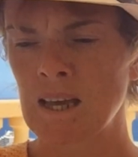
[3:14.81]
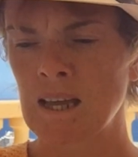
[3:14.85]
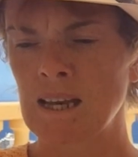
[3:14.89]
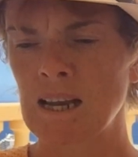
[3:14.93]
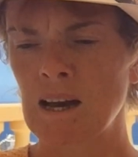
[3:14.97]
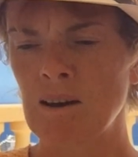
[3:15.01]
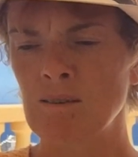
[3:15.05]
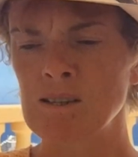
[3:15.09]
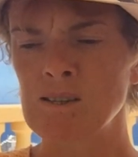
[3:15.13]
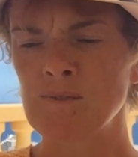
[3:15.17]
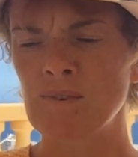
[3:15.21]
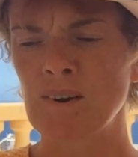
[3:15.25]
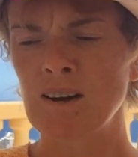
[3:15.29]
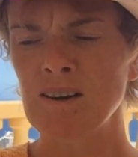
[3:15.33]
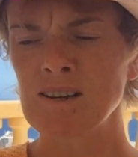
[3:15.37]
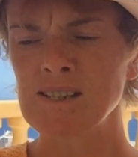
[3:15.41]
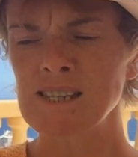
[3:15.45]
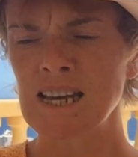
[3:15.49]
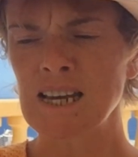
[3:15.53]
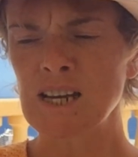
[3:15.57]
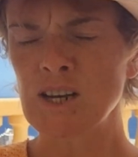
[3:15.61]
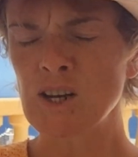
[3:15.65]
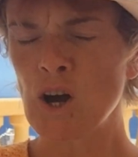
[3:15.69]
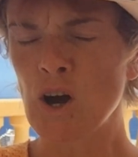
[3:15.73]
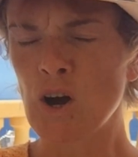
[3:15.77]
Now, as far as
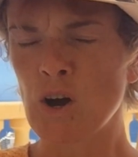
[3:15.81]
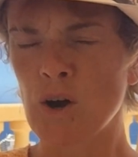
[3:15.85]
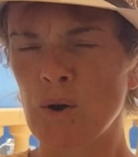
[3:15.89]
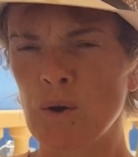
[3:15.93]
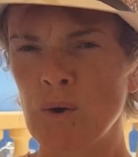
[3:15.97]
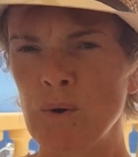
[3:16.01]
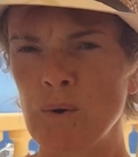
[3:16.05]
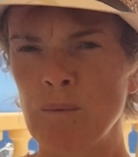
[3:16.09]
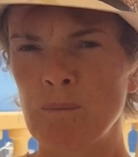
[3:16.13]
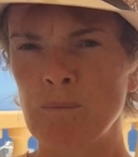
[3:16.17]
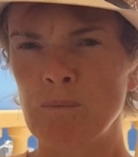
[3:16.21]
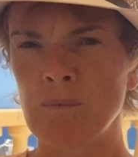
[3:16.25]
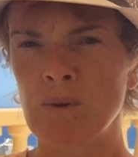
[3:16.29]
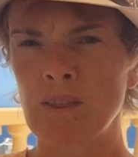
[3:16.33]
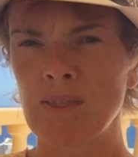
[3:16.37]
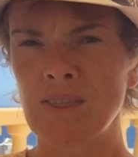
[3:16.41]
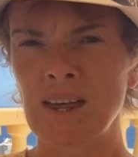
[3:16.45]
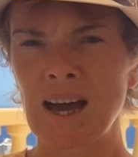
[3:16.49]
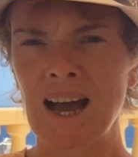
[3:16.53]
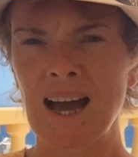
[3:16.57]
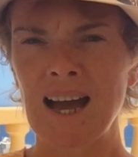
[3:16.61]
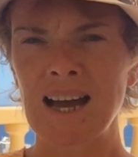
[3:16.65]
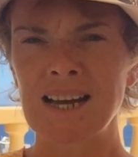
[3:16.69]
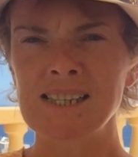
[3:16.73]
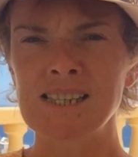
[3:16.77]
I know,
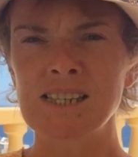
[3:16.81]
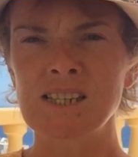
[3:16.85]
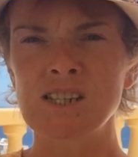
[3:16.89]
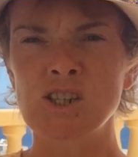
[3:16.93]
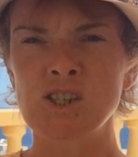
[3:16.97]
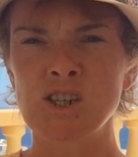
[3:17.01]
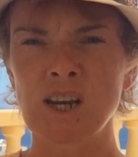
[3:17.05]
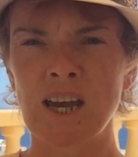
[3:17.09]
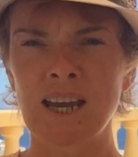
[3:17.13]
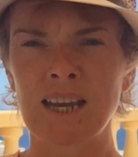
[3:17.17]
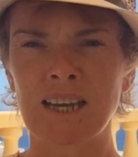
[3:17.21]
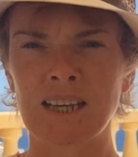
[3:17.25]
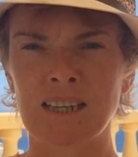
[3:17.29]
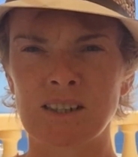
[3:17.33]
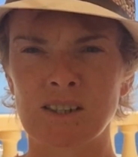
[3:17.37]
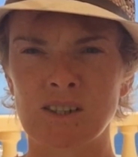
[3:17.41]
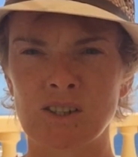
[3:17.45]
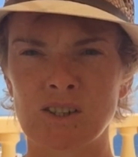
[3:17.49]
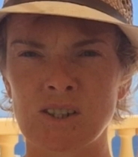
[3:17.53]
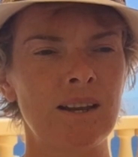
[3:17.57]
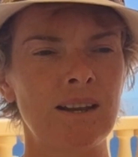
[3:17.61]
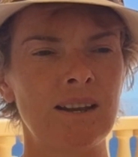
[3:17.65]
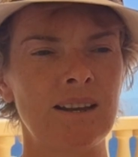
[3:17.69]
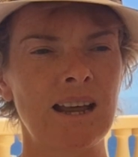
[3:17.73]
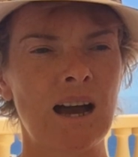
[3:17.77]
that hasn't
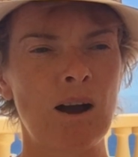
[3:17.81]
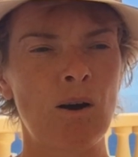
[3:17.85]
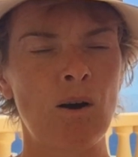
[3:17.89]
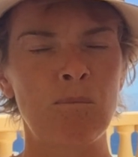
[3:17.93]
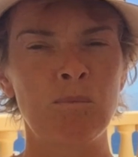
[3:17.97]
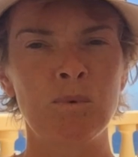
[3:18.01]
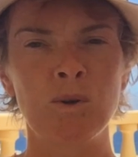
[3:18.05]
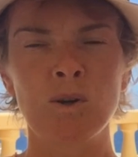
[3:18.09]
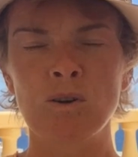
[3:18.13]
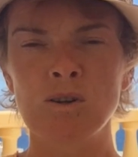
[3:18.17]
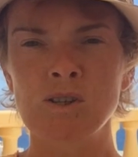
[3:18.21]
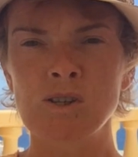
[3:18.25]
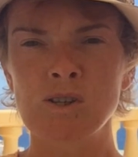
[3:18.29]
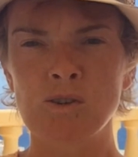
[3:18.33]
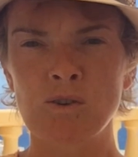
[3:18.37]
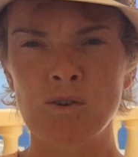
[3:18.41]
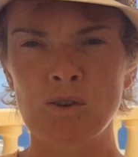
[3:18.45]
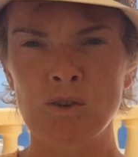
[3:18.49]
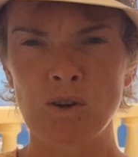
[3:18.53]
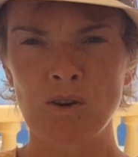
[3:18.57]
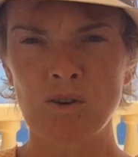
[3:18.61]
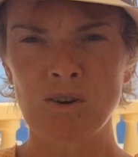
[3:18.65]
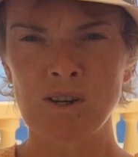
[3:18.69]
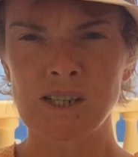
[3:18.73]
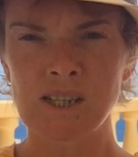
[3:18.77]
changed. Now, I'm not an
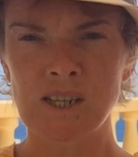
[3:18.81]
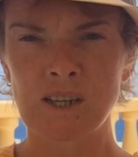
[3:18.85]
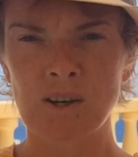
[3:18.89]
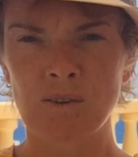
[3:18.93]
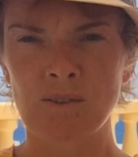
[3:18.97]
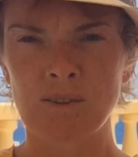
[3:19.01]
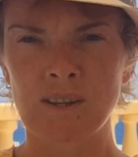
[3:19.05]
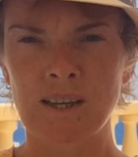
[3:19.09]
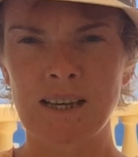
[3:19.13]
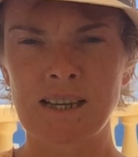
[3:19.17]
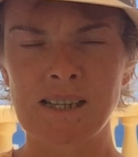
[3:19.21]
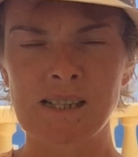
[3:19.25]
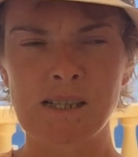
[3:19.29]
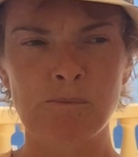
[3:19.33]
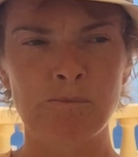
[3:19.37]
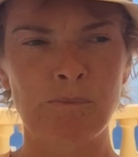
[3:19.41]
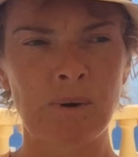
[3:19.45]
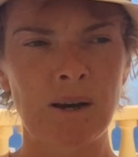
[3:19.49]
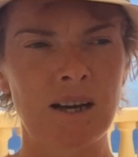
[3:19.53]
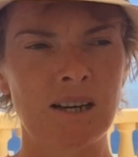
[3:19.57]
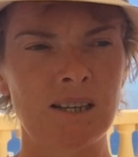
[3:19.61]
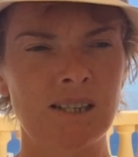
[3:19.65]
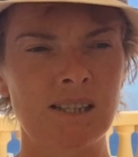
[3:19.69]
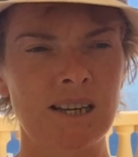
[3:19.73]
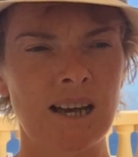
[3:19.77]
authority on this,
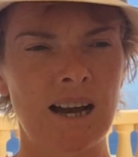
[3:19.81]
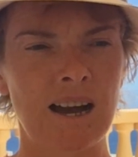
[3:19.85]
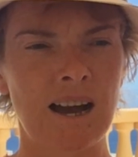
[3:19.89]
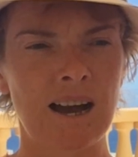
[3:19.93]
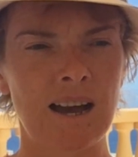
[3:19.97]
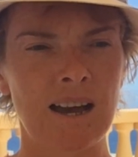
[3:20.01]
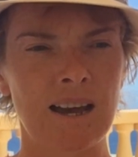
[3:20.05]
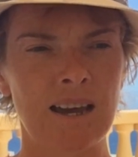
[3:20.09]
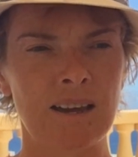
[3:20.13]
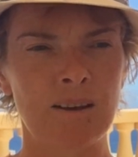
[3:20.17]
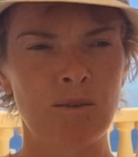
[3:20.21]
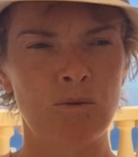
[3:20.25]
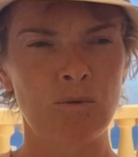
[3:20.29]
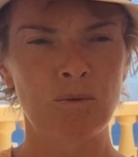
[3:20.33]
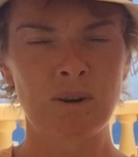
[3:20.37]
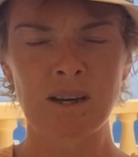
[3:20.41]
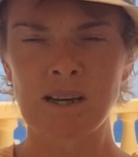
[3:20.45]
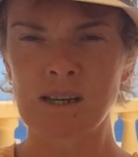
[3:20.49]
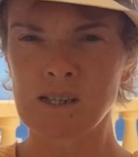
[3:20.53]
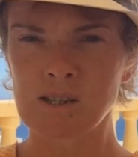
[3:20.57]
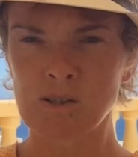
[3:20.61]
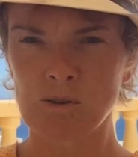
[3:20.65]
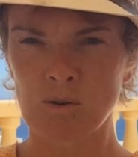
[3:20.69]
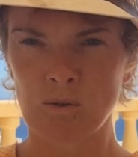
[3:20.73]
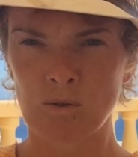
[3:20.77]
but I
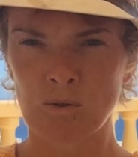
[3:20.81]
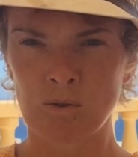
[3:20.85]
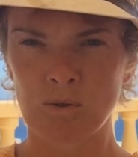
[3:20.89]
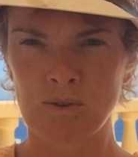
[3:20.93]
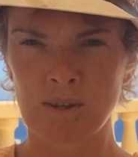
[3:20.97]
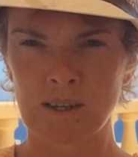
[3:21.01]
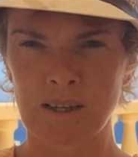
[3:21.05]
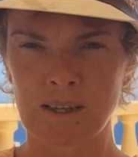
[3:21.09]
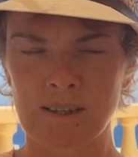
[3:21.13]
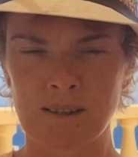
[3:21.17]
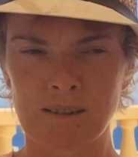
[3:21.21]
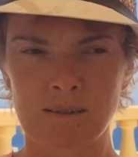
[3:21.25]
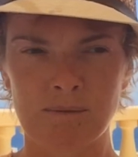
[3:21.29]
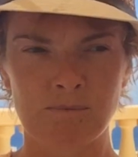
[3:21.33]
read all the